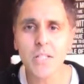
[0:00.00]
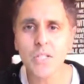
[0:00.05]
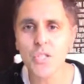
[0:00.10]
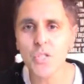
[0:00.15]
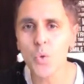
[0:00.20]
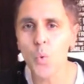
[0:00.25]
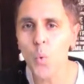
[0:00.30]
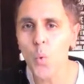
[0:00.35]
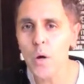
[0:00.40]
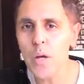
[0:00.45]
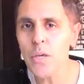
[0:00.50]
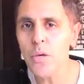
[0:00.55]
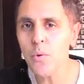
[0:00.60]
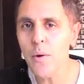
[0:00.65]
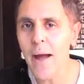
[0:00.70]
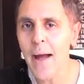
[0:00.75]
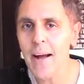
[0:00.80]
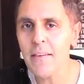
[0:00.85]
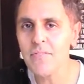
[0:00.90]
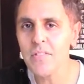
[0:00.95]
So, what you
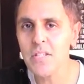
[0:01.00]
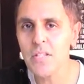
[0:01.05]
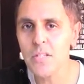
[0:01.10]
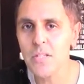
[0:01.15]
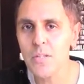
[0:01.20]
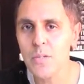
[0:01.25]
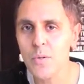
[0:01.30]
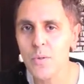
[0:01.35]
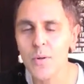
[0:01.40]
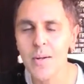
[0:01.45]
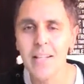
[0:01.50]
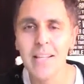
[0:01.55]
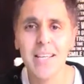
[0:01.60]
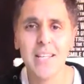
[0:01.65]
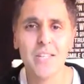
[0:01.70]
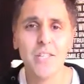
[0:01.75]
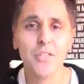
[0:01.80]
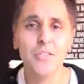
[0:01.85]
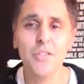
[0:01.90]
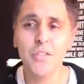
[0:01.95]
have to do
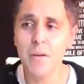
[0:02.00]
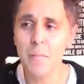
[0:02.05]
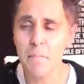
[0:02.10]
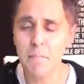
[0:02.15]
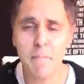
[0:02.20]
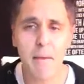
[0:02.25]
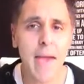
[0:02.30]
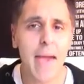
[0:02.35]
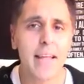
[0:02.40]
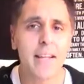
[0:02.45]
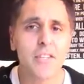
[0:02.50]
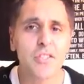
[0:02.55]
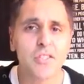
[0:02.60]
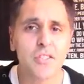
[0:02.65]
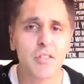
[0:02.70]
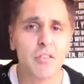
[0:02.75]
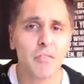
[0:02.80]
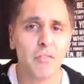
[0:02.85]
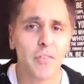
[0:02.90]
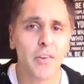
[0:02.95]
is learn to
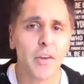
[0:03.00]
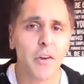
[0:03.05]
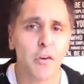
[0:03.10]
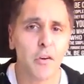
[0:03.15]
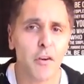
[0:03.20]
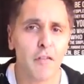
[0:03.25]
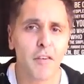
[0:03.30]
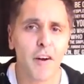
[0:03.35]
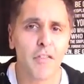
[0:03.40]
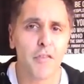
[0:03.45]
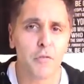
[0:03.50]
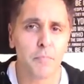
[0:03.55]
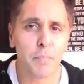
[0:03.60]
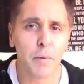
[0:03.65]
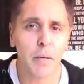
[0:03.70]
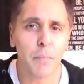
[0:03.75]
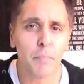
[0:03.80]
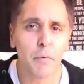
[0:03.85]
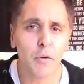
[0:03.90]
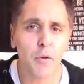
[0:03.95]
manage the fear of other
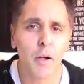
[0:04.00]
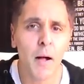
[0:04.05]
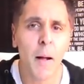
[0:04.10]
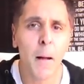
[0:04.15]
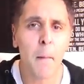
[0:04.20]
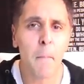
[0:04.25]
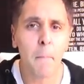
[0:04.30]
people